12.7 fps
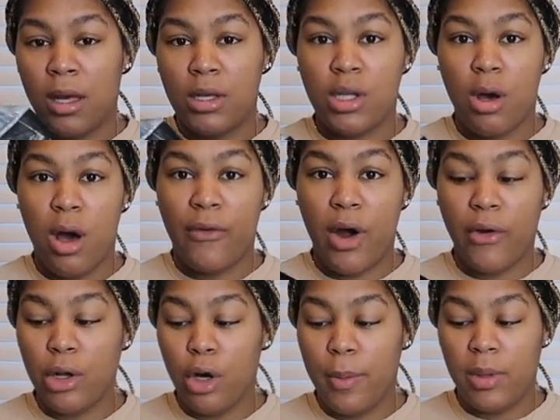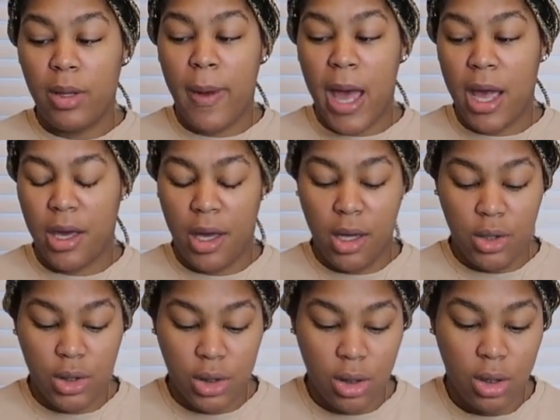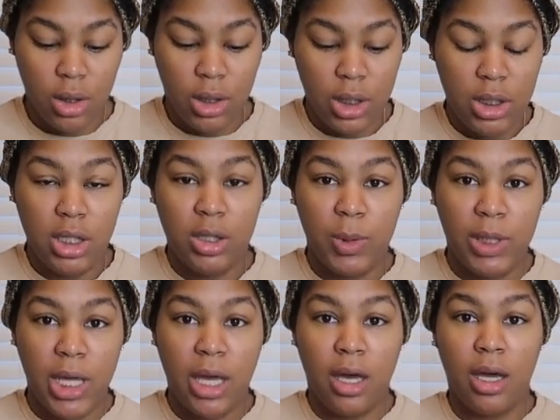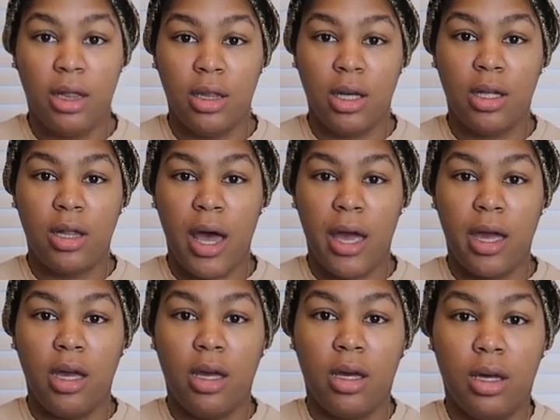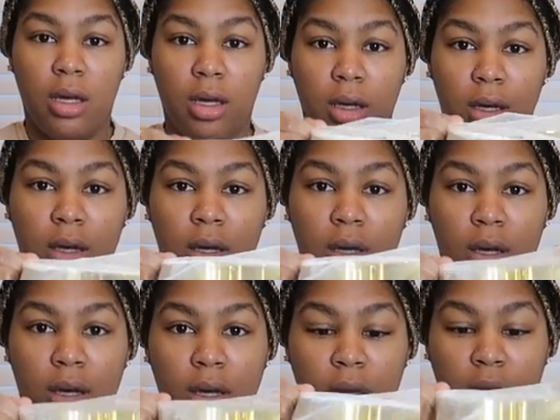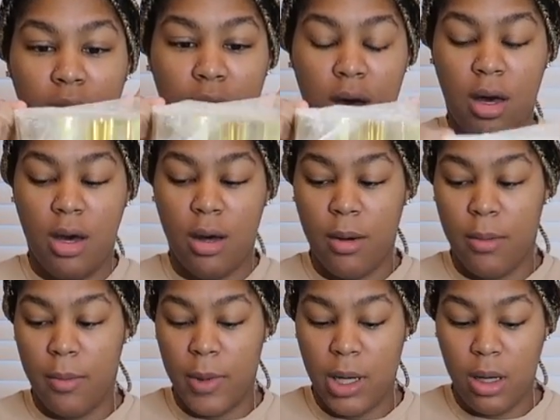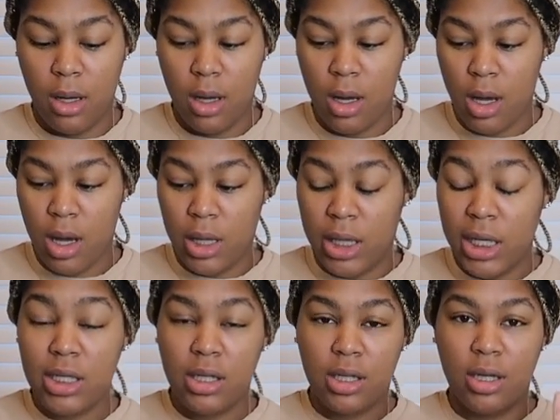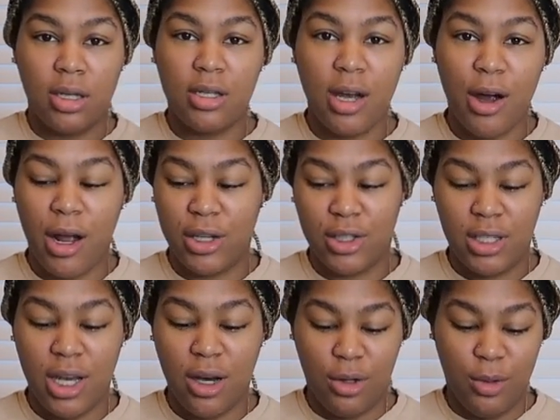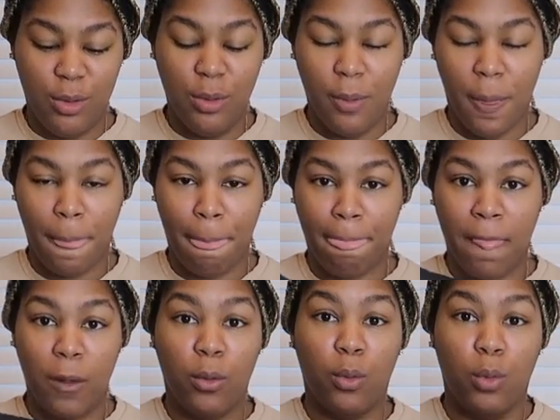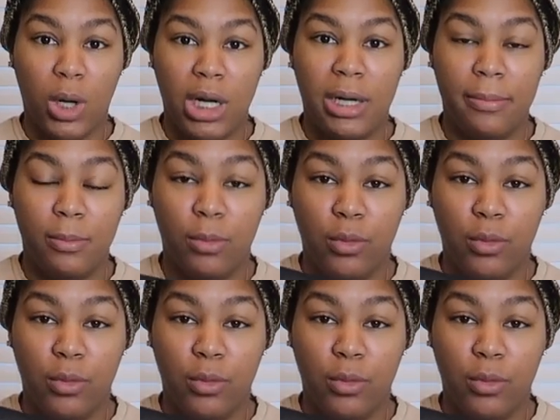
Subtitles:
So I've already opened the package. This is what they look like. Sorry, I should tell you what I'm